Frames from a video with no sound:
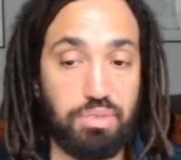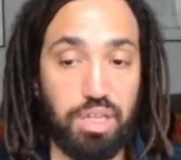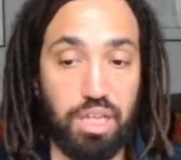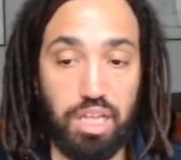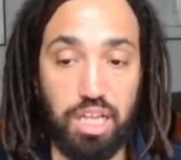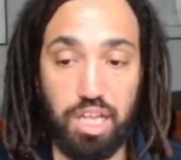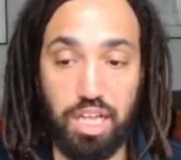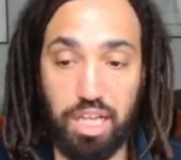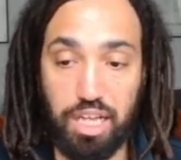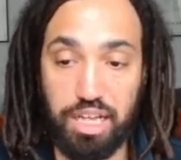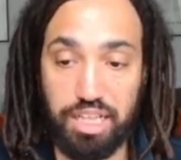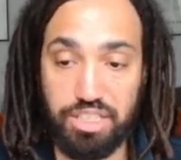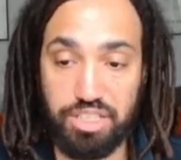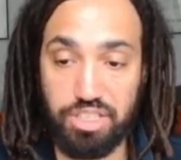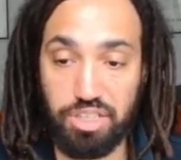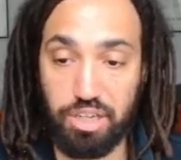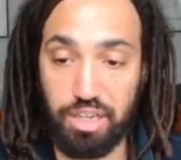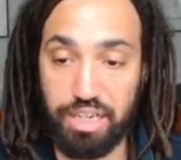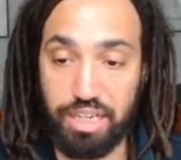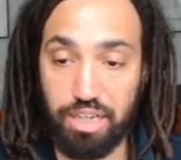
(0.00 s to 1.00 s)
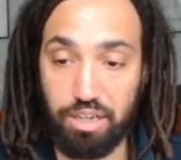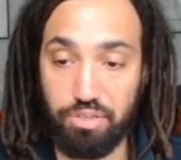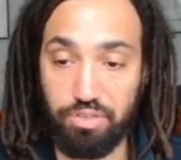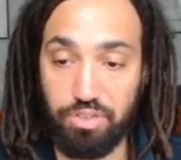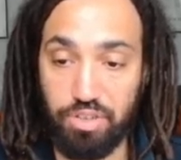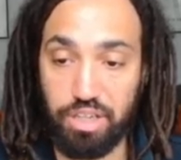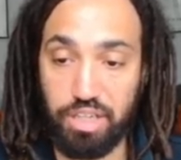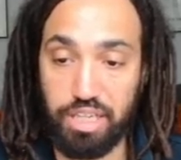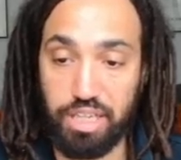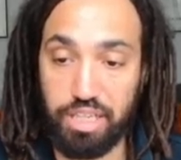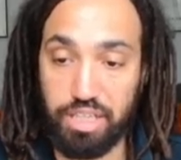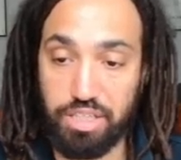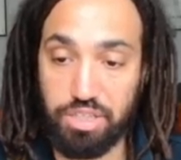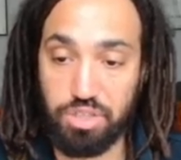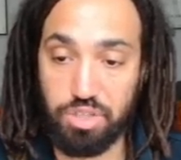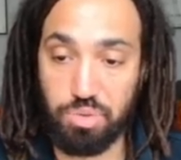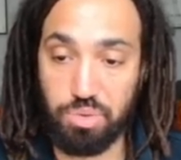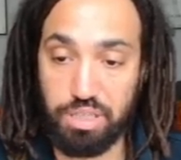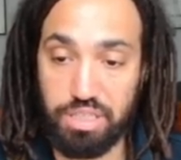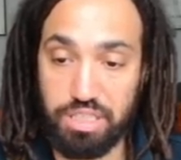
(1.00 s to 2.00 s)
and sine alpha is
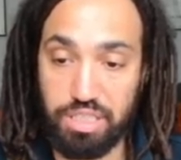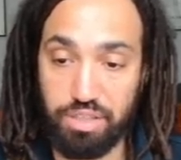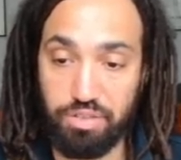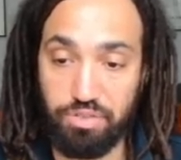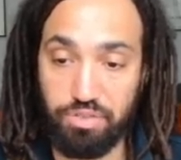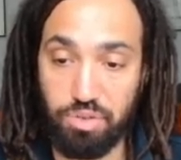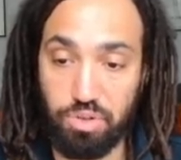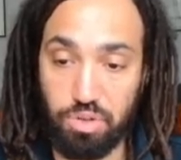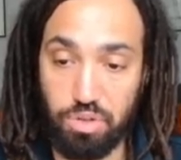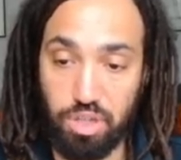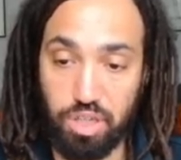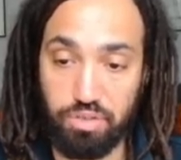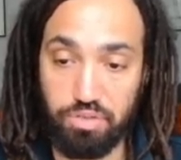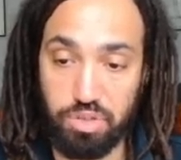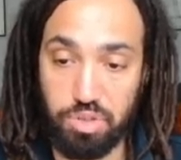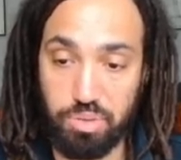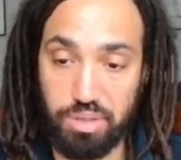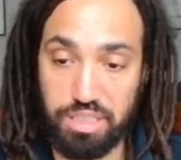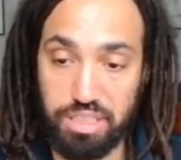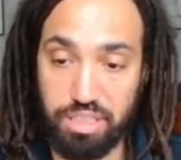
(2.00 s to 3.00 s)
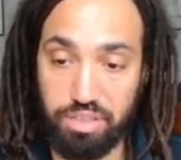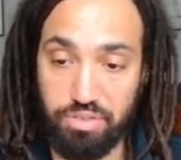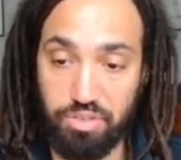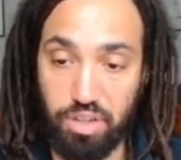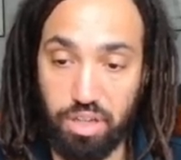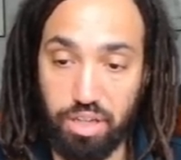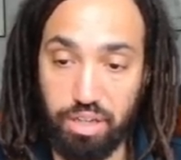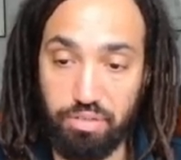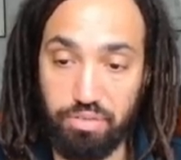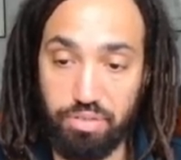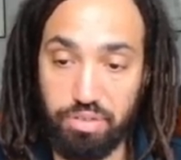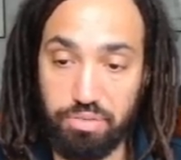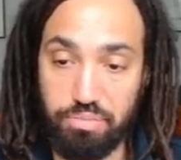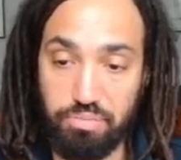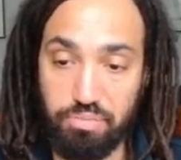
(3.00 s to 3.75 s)
24 over 25.